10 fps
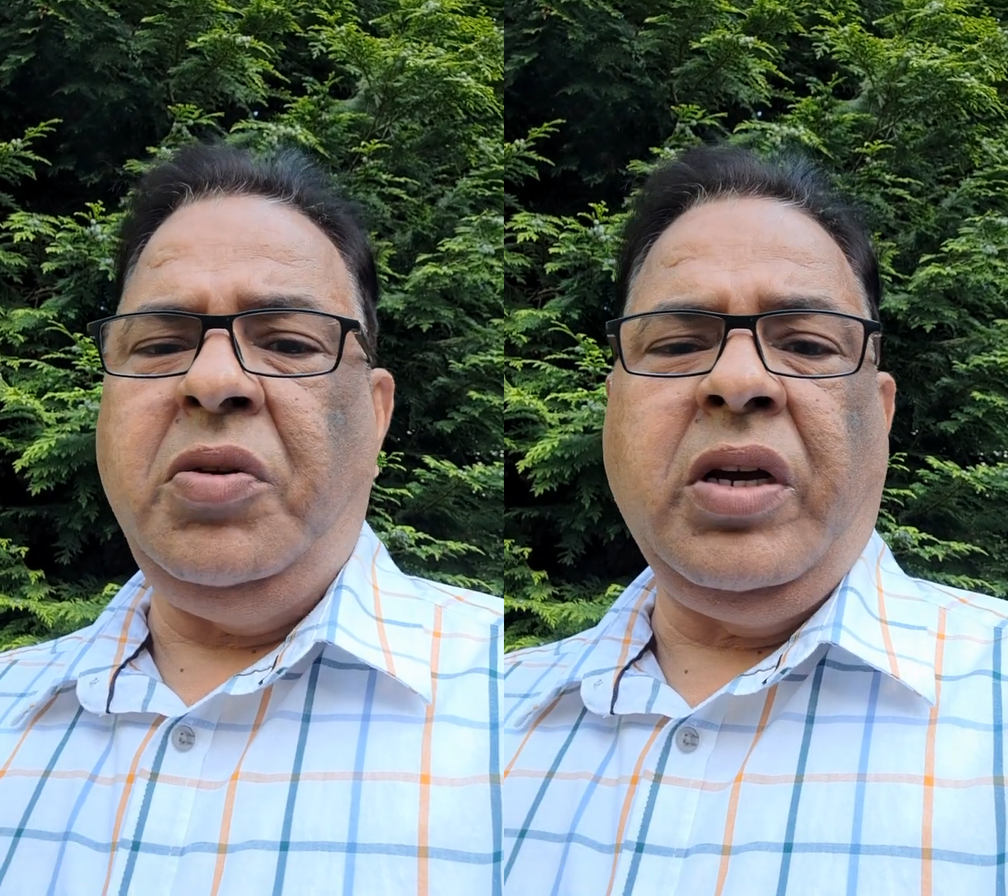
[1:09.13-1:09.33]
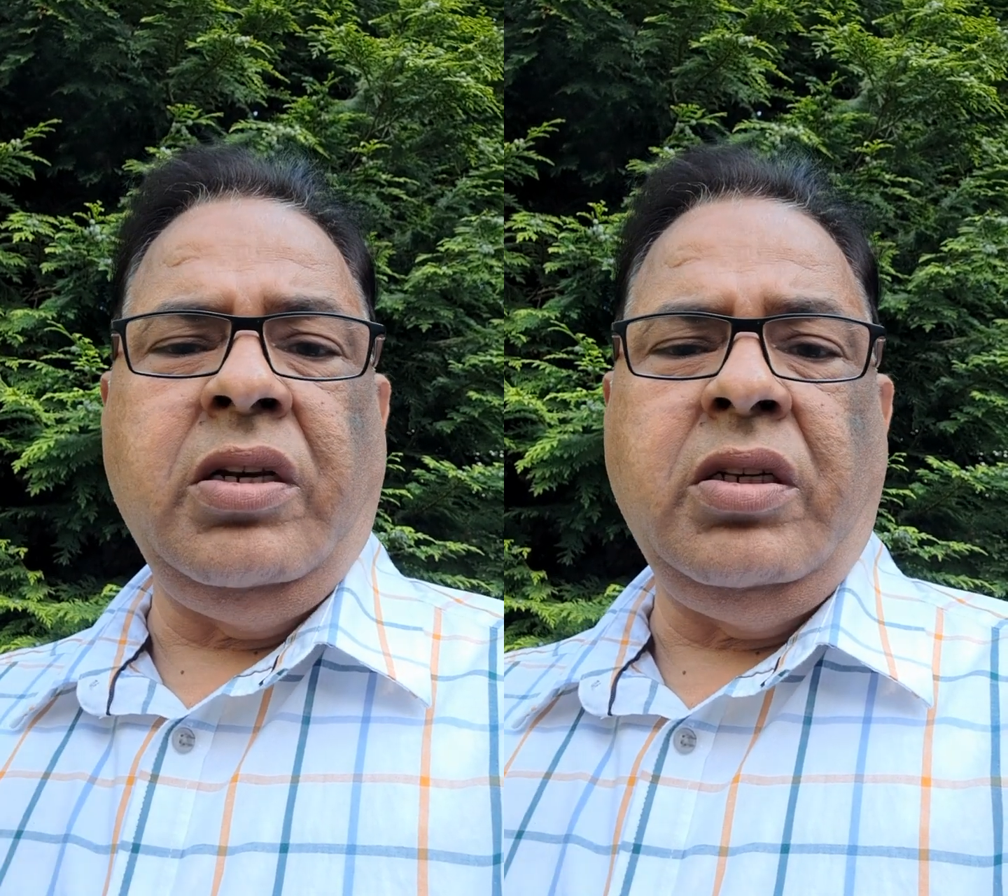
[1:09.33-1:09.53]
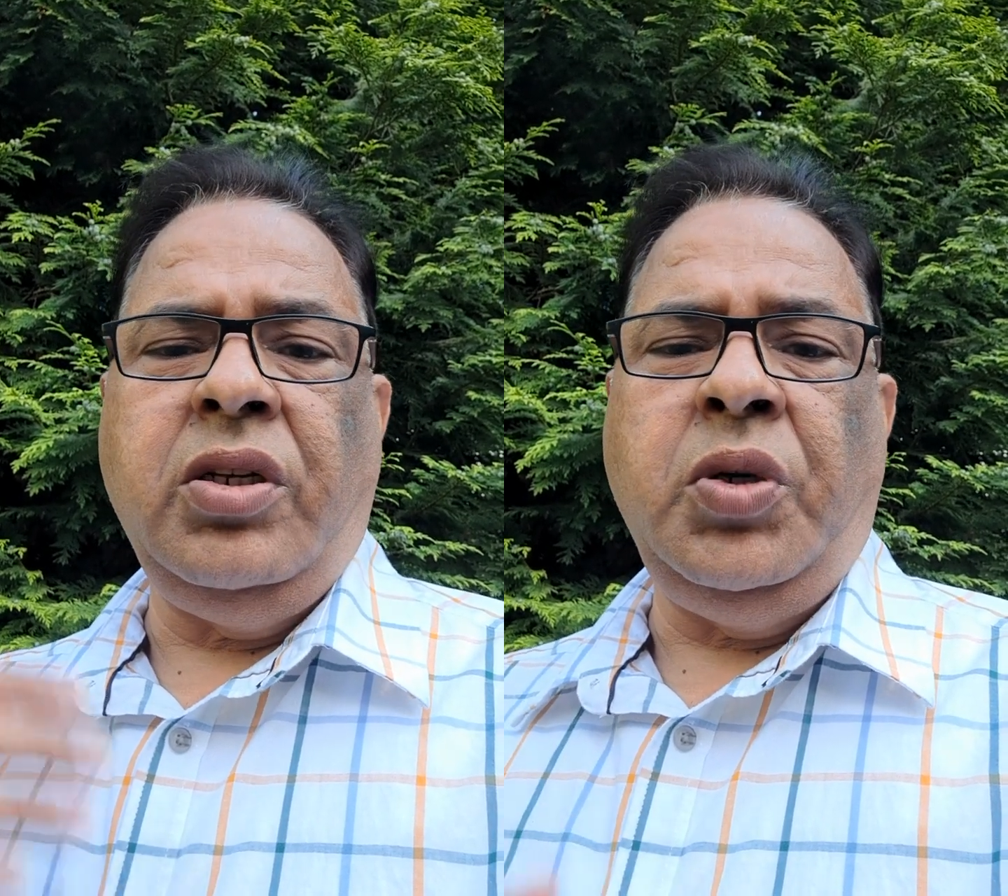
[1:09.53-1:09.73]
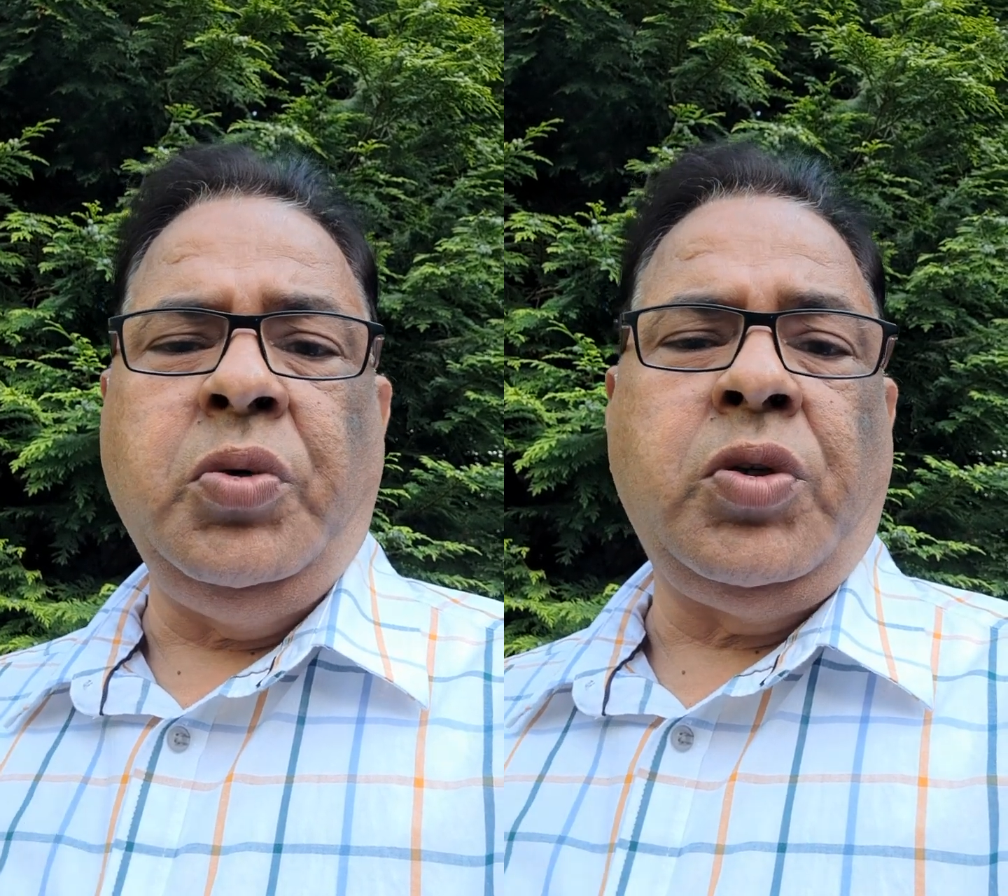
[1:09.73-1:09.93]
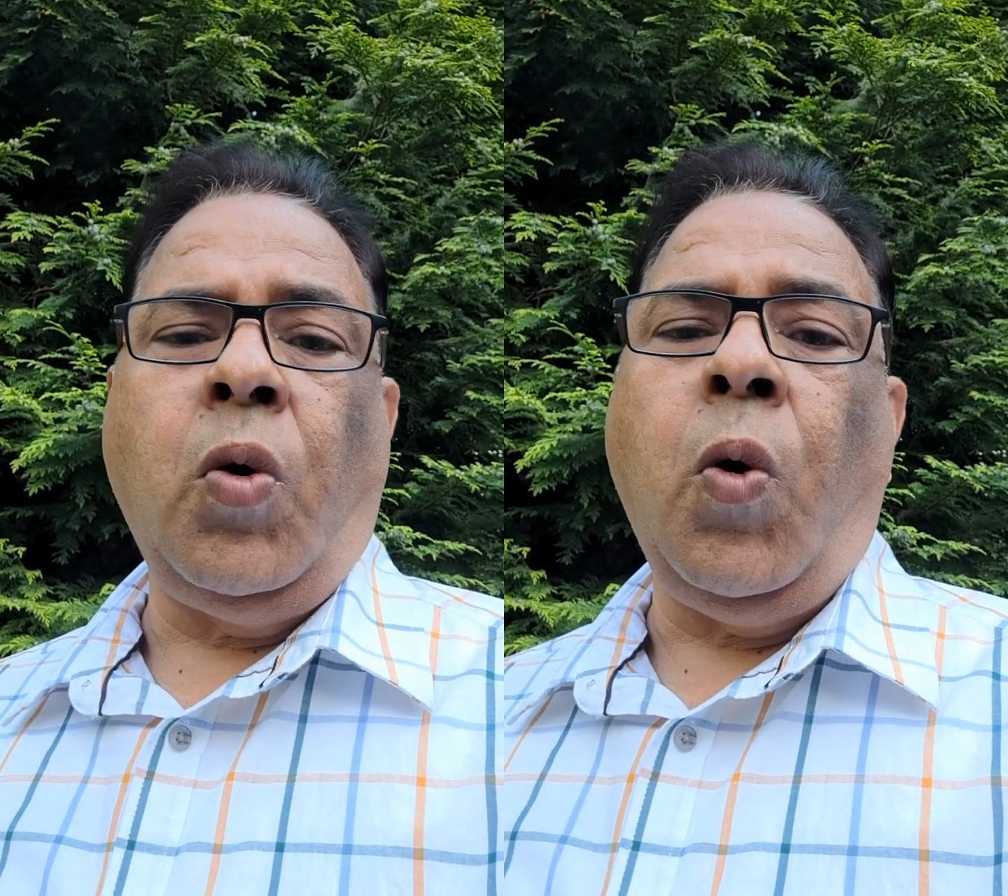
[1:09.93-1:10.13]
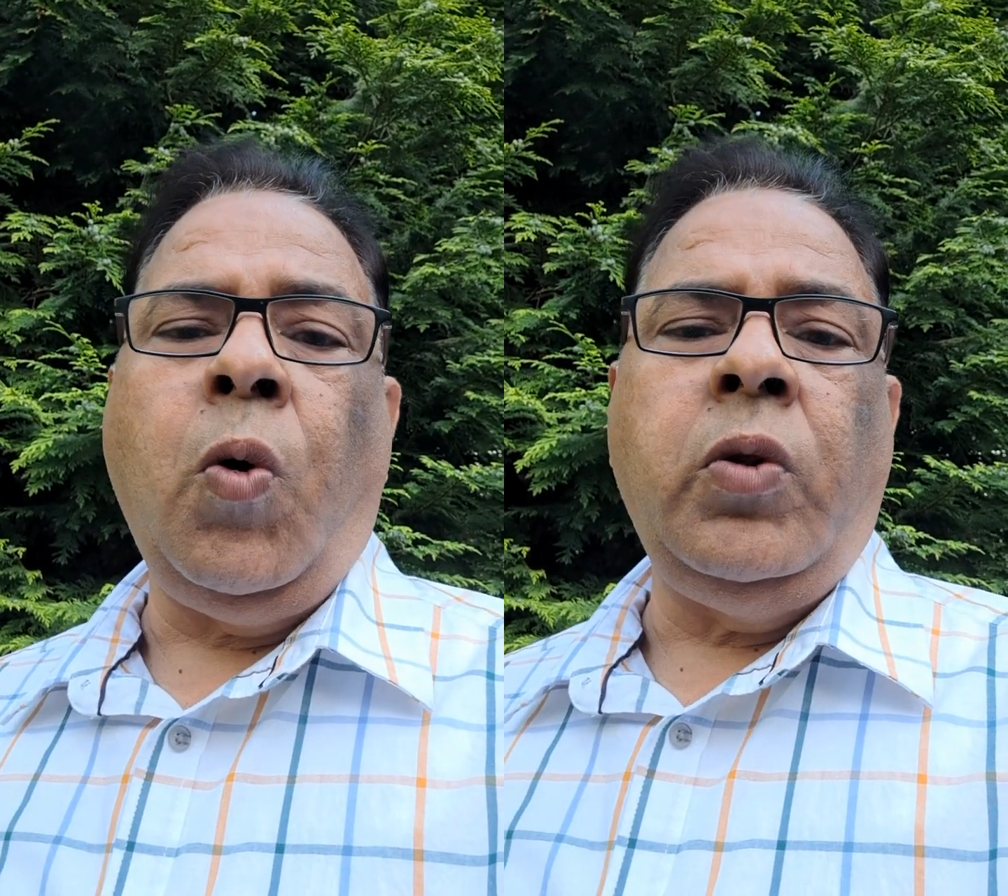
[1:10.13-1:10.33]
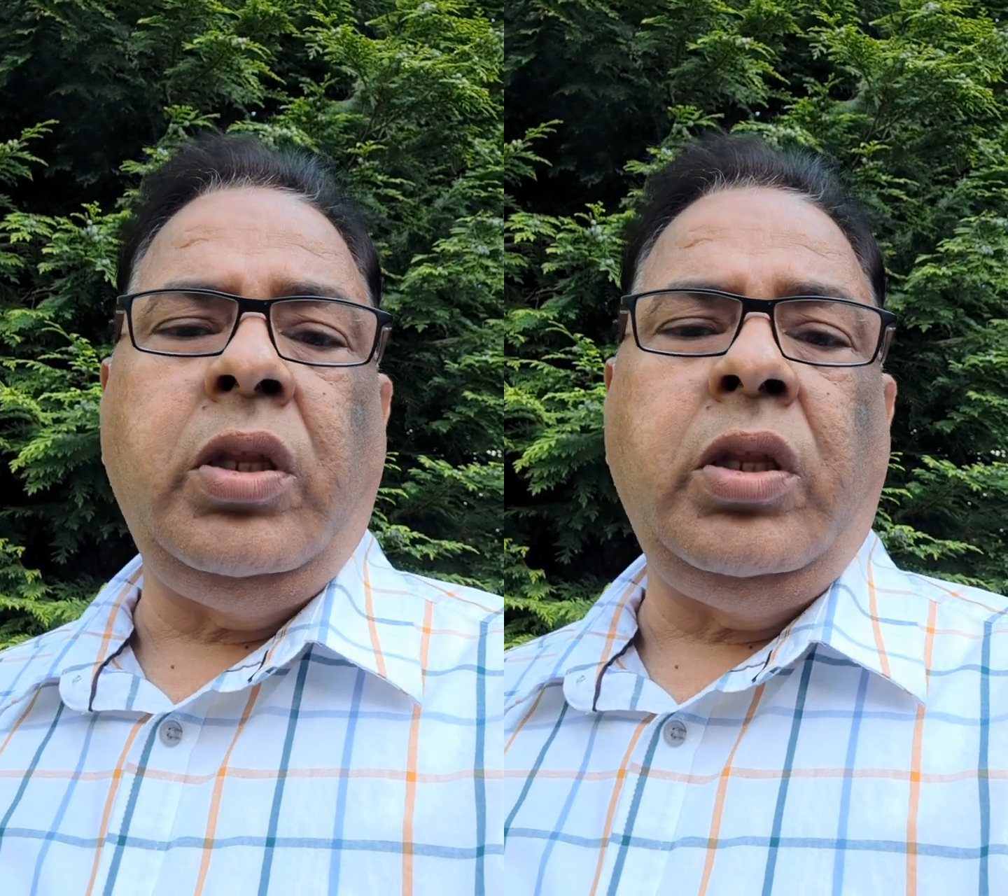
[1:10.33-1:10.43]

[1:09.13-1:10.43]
You can use all